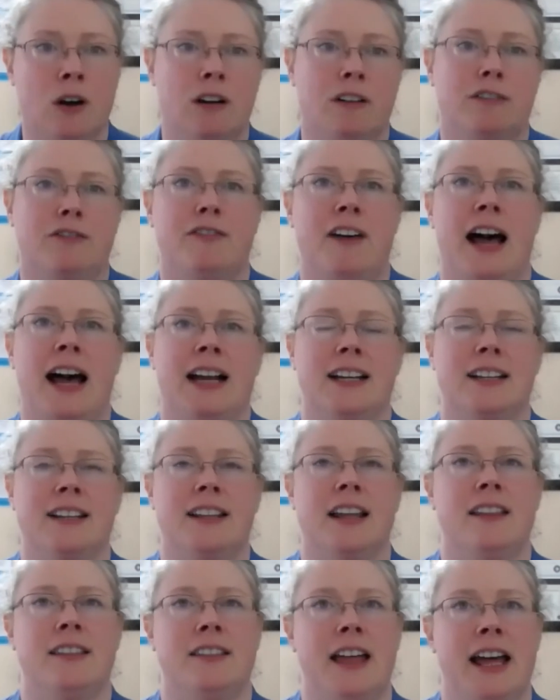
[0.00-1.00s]
effect
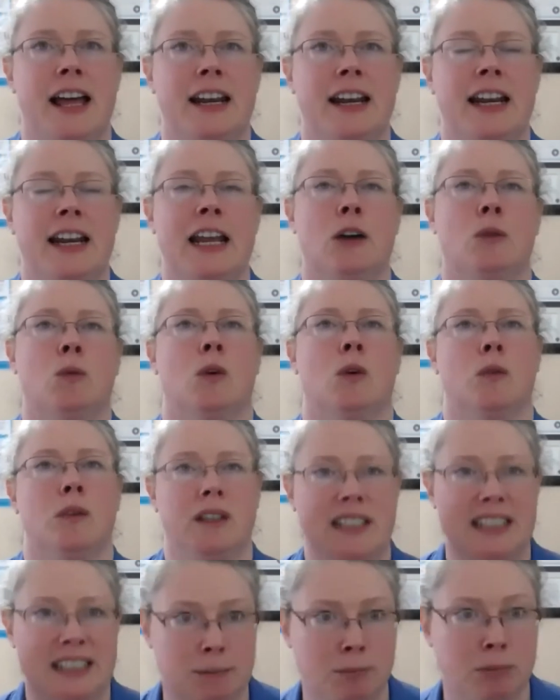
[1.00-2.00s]
that then it will
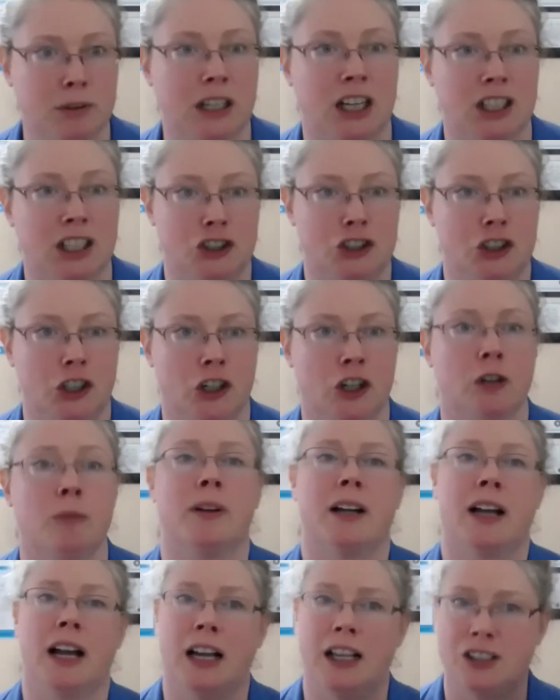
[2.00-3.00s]
release blood sugar
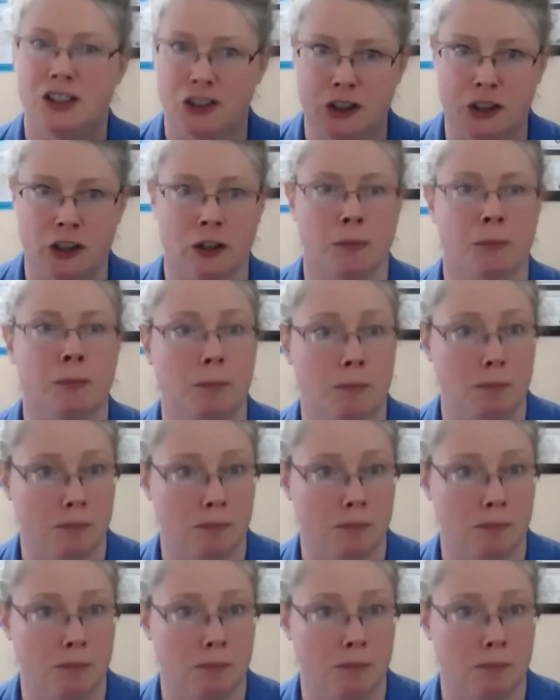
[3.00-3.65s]
because your